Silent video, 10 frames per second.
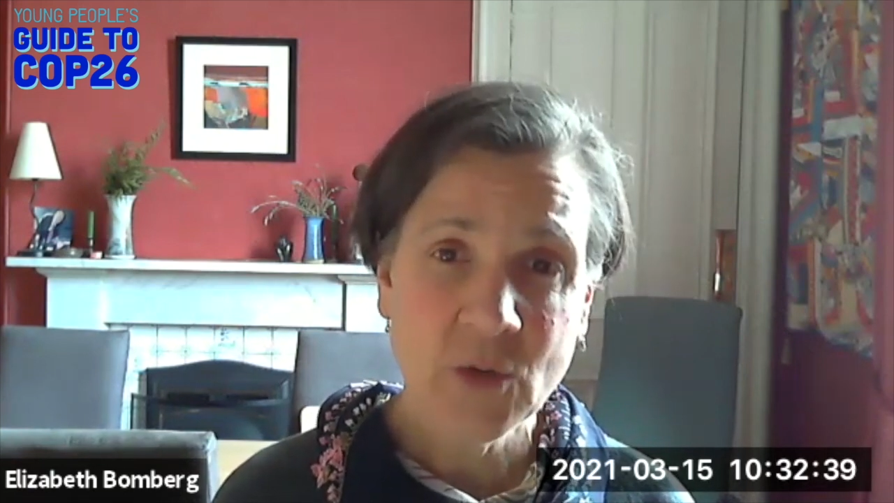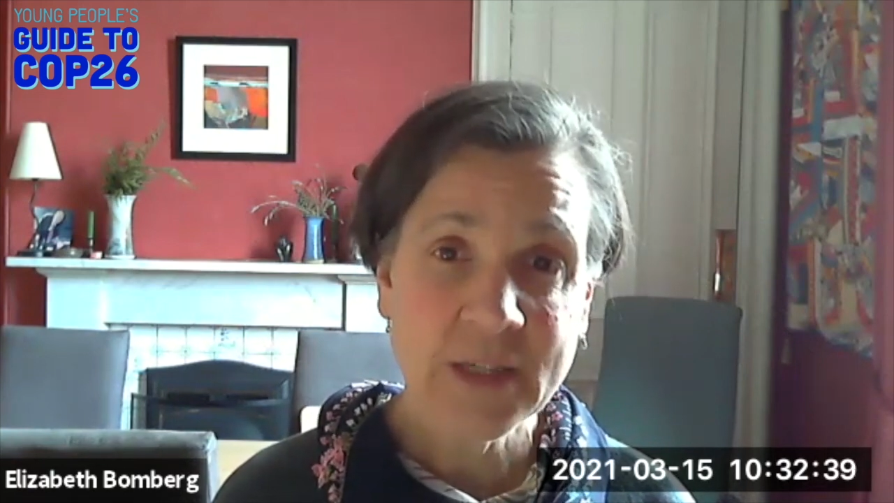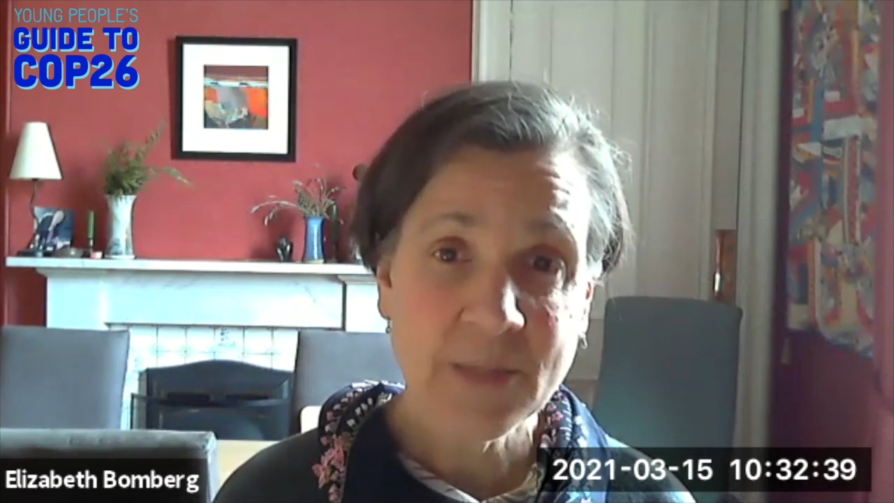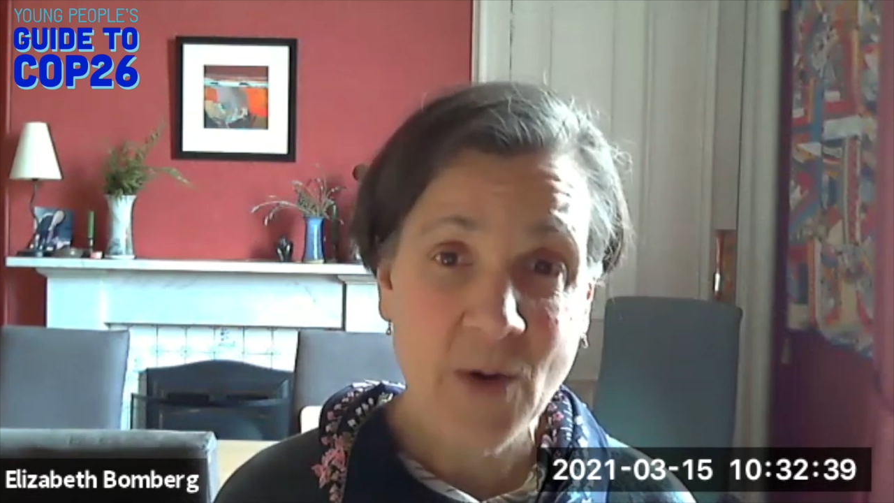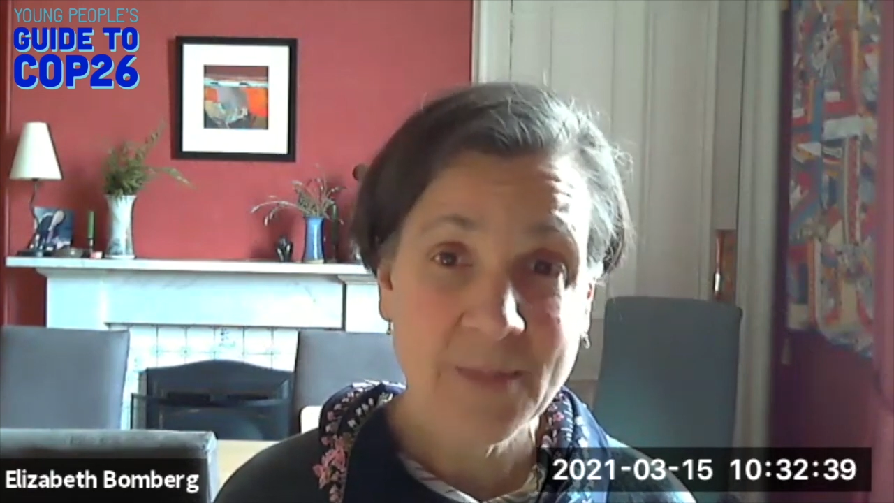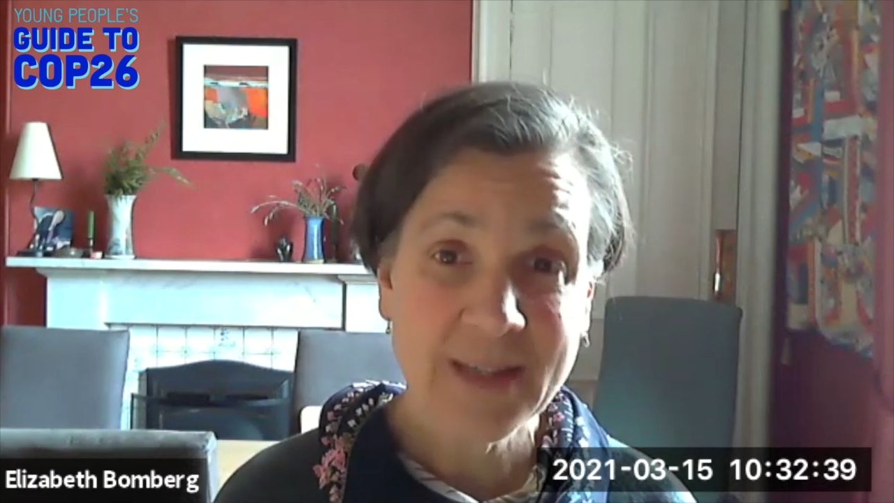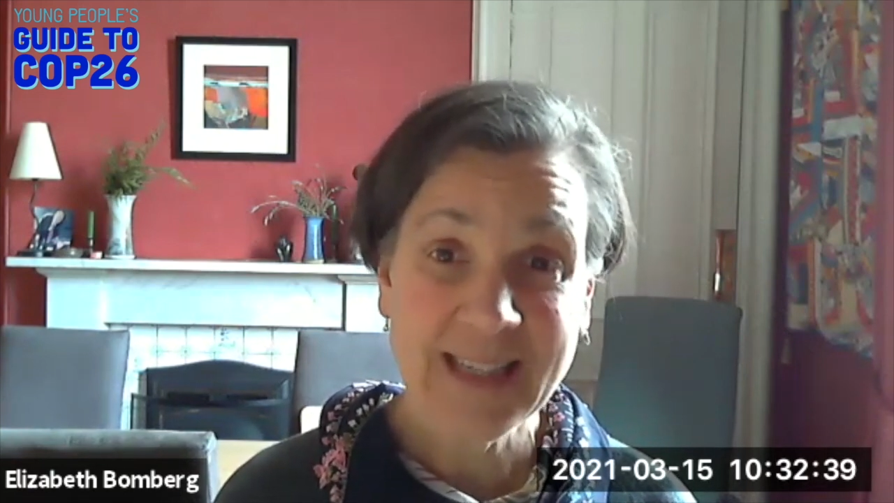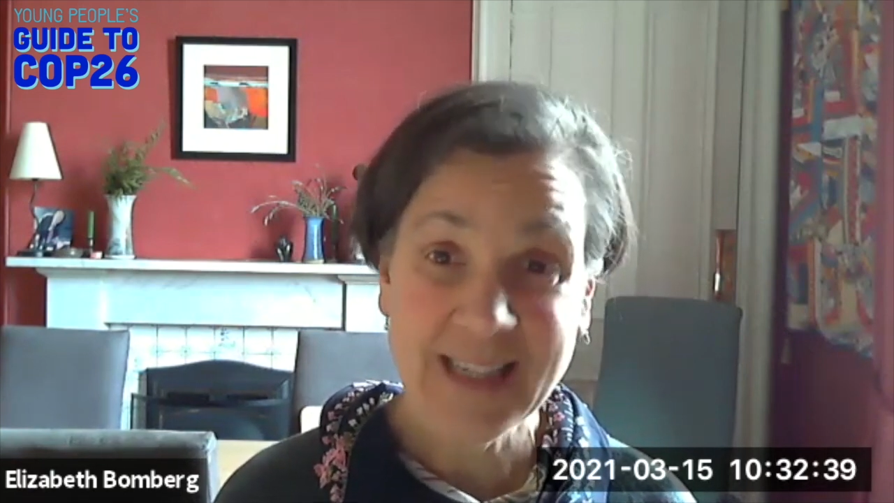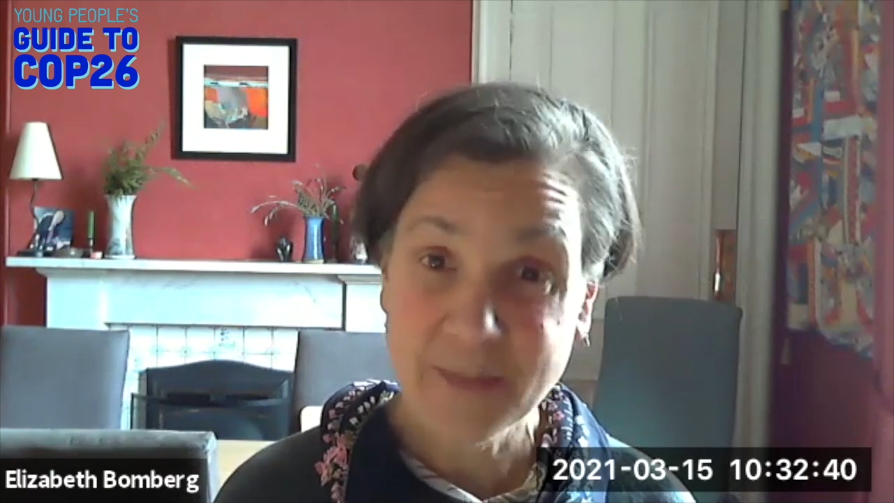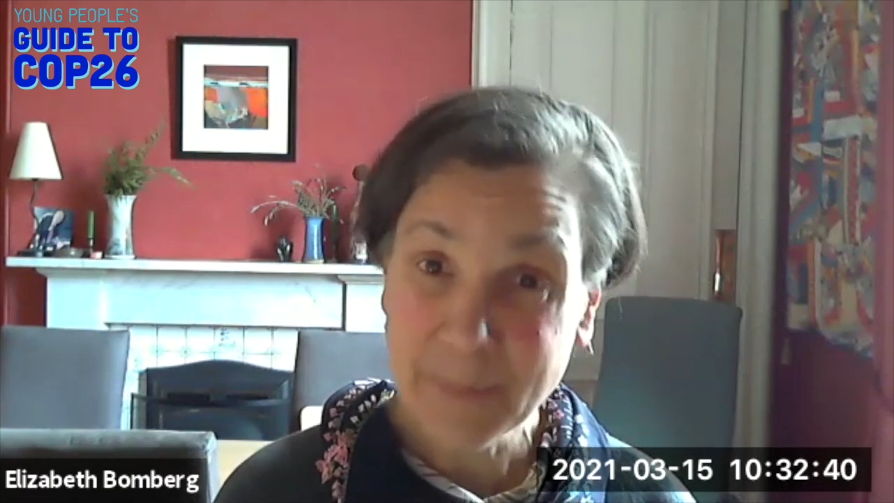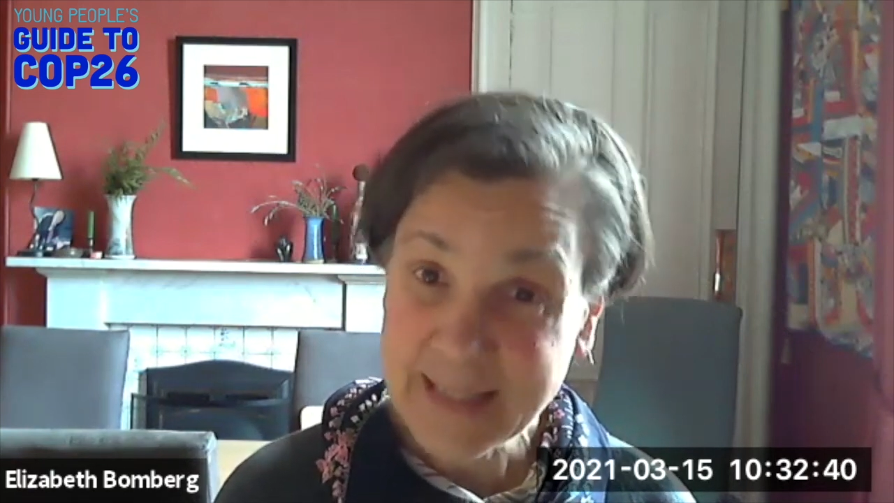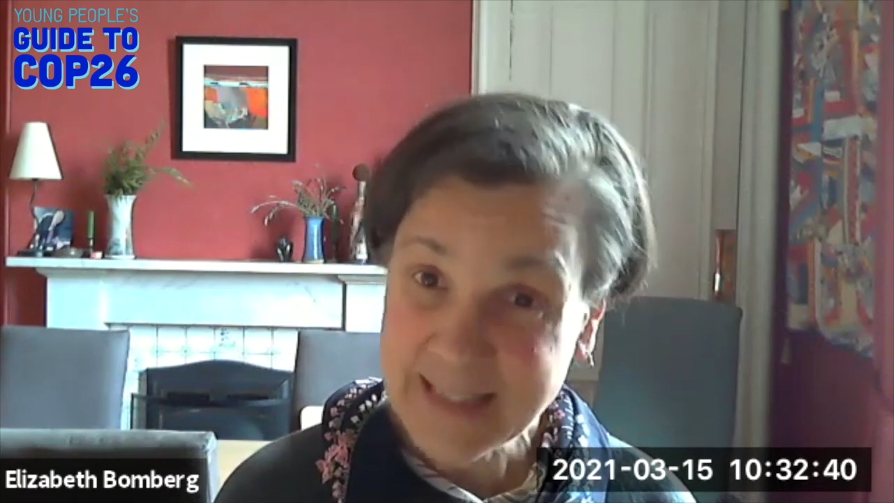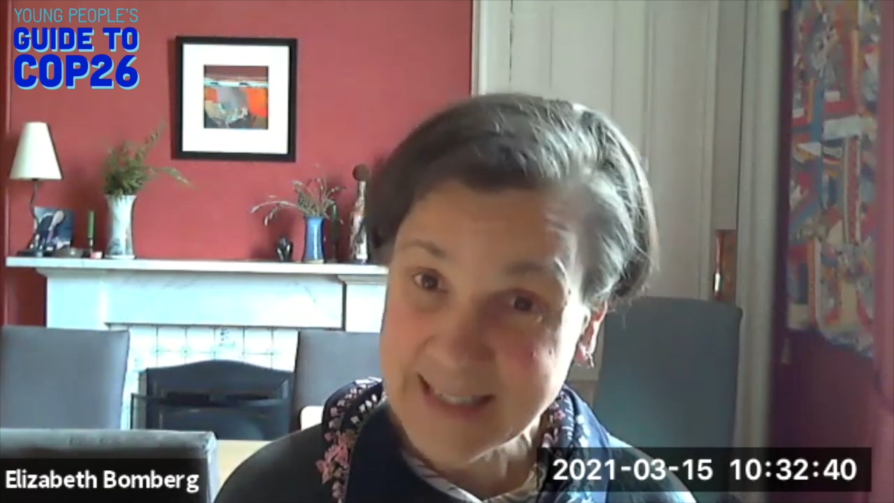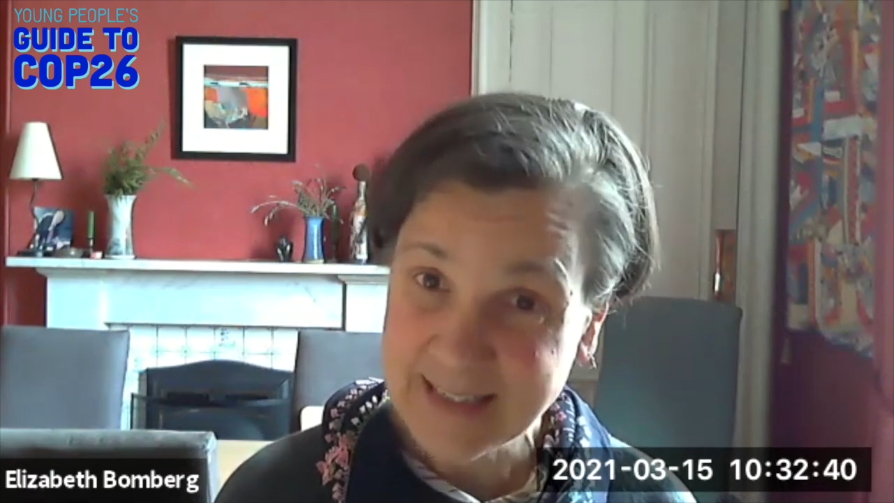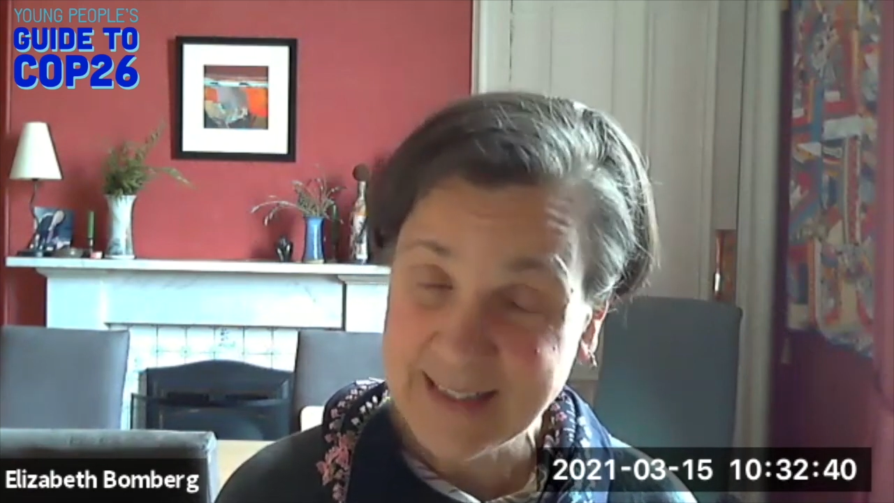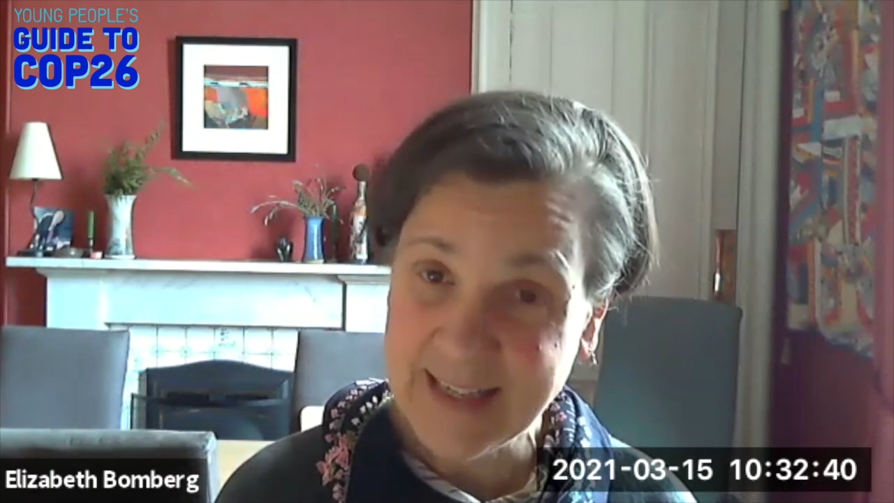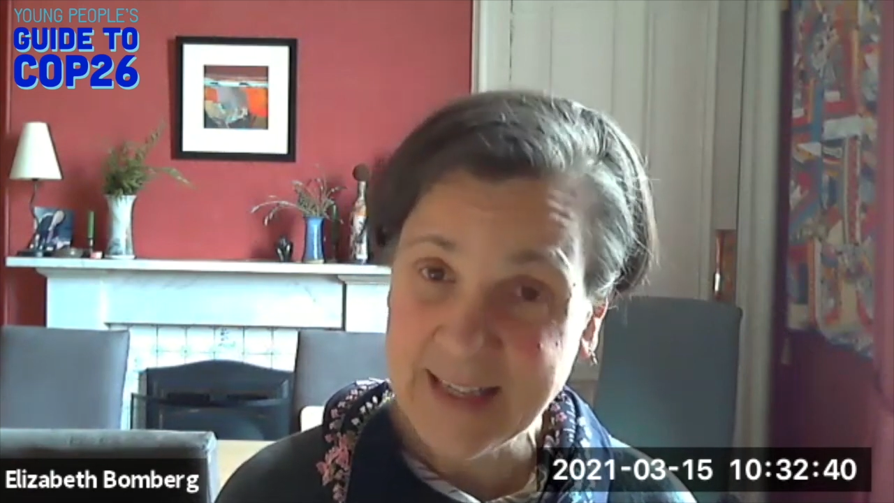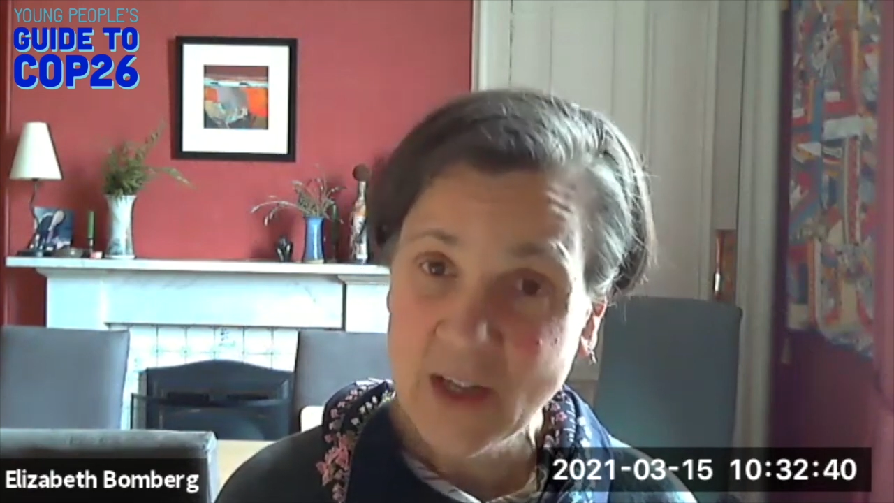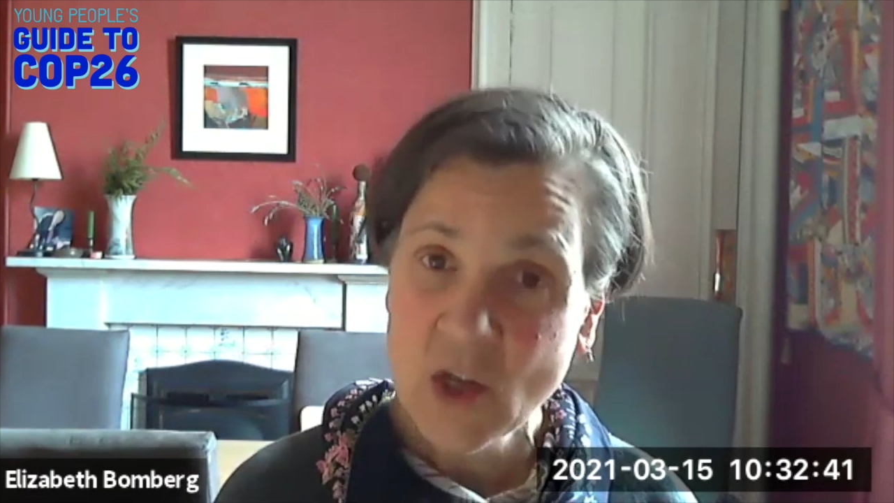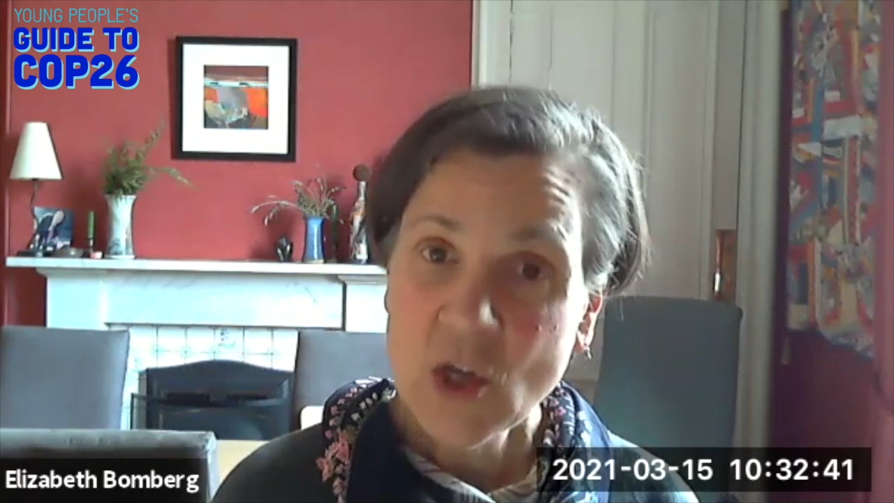who has promised explicitly